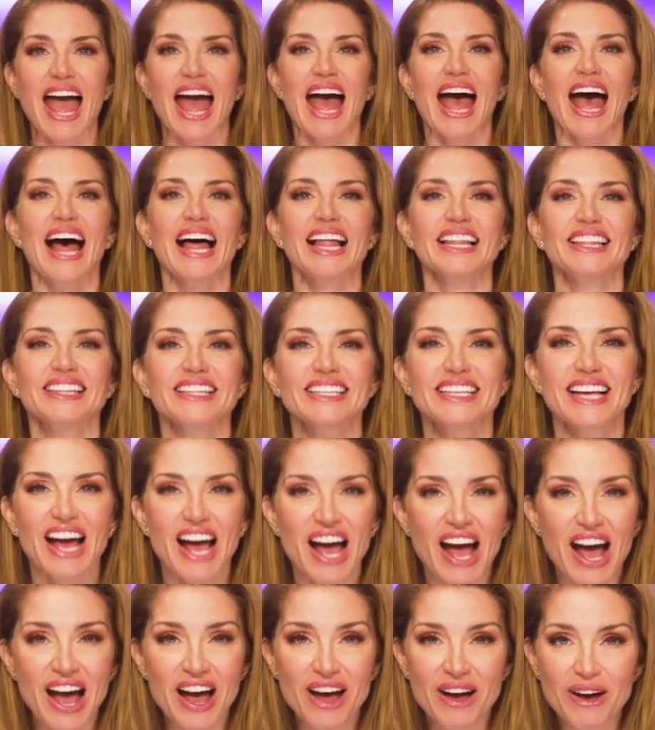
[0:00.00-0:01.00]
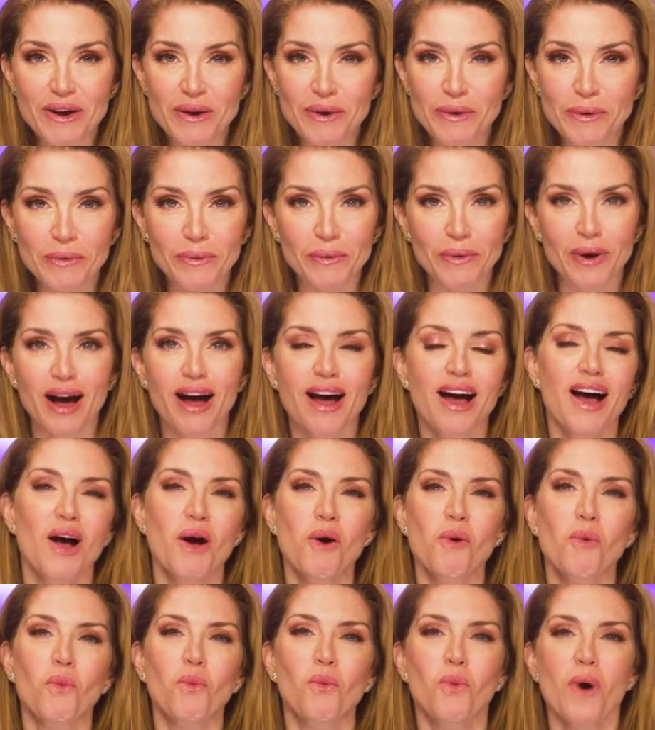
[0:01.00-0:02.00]
Hello!
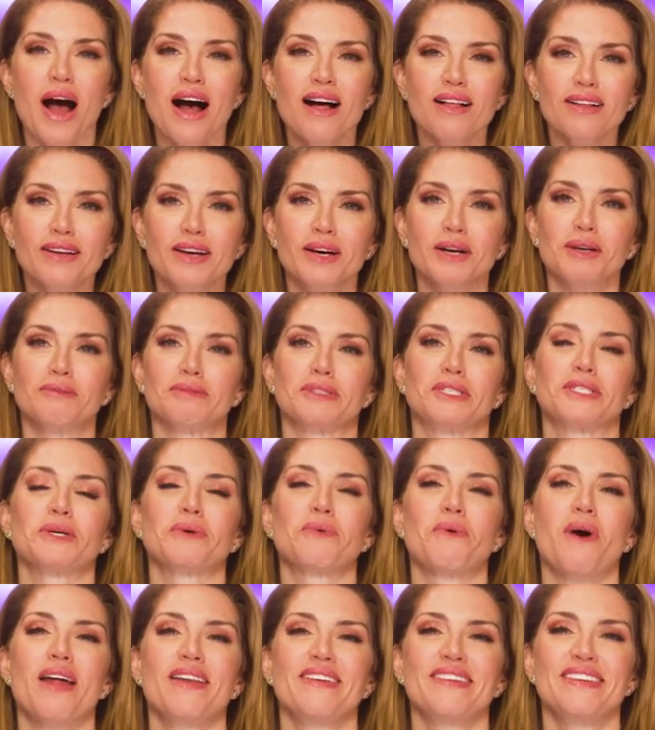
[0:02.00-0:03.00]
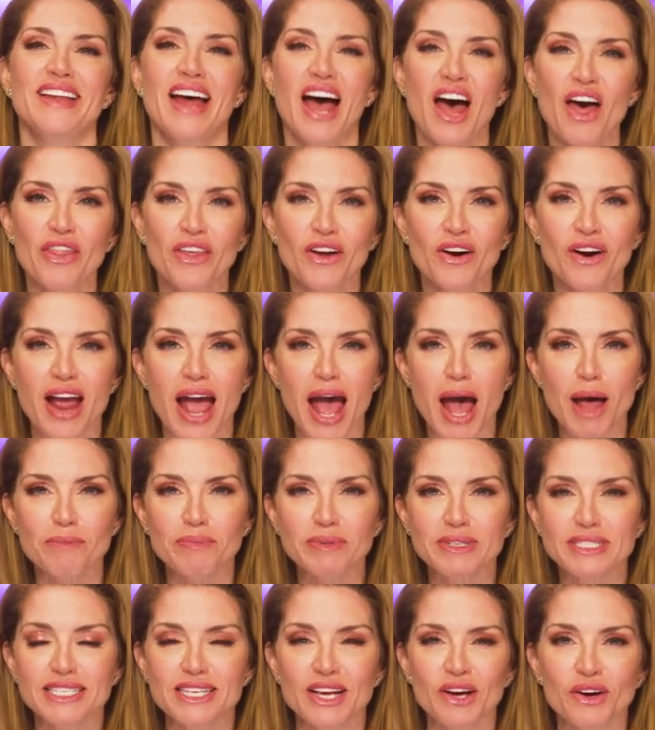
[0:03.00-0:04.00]
Welcome to another
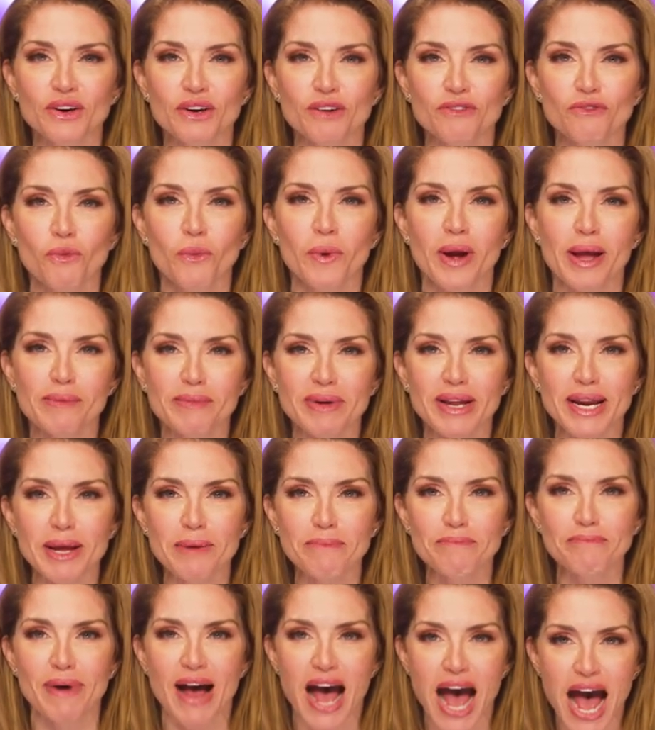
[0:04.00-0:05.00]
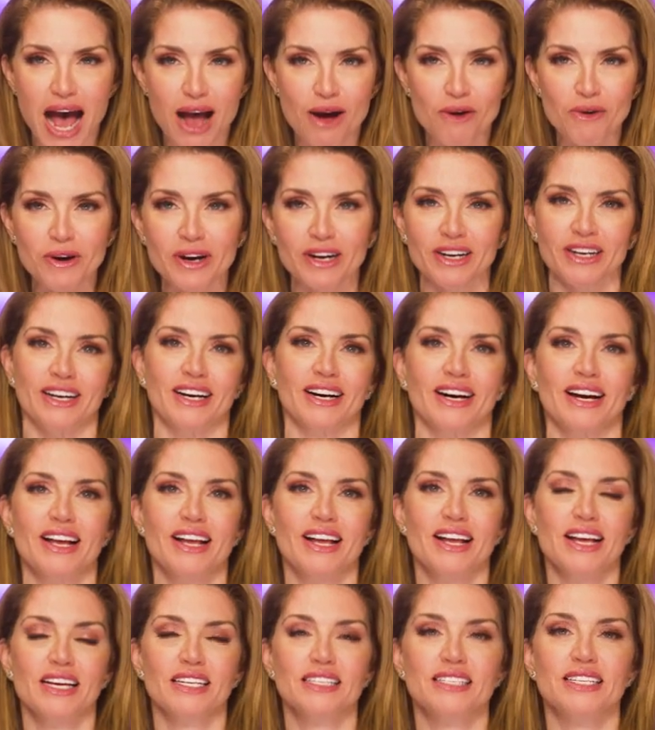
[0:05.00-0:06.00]
episode of Women in Power.
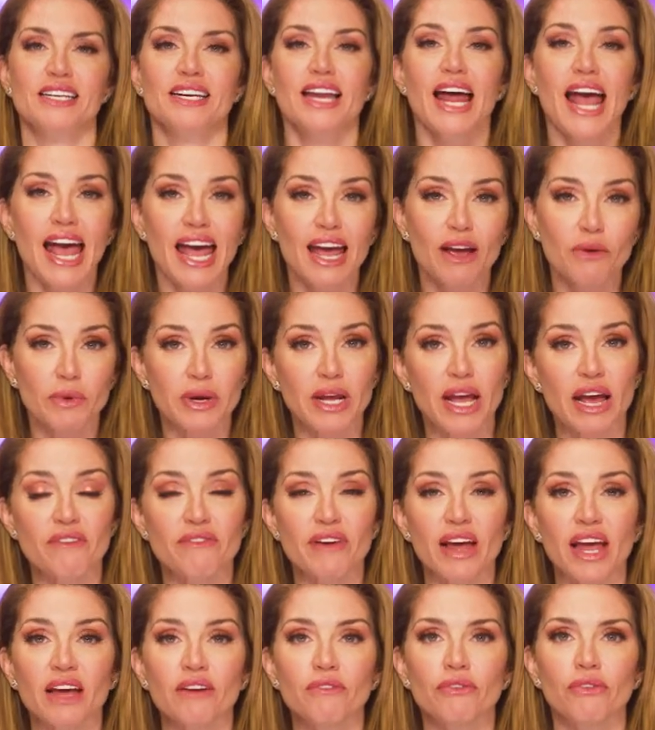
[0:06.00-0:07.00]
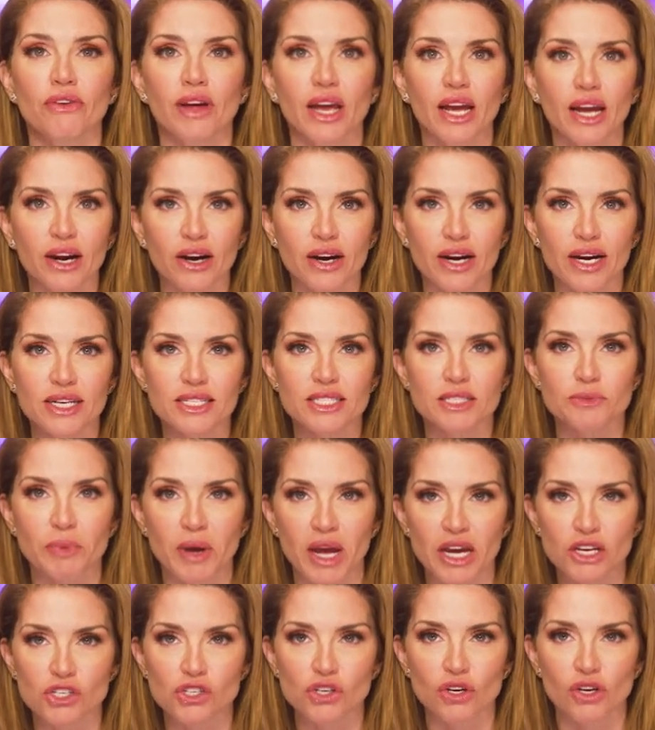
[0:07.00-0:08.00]
Today we have a very
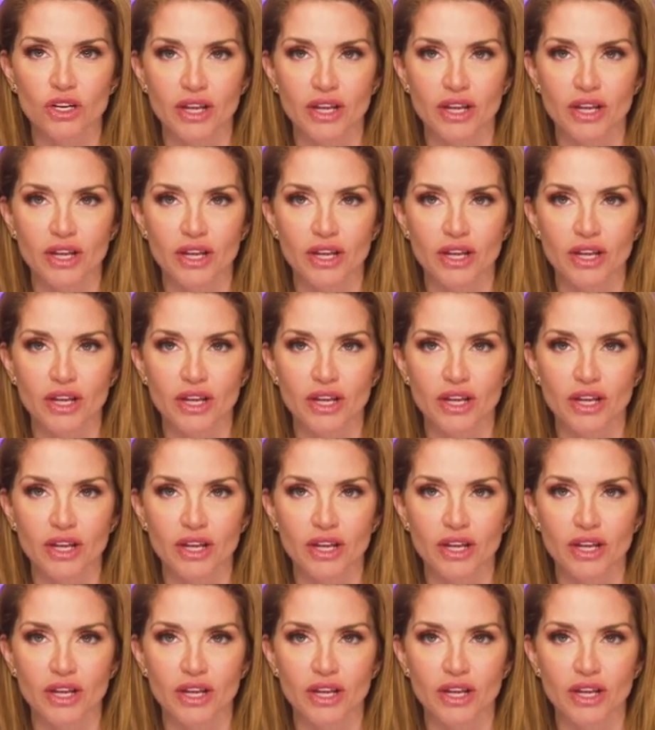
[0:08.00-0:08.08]
special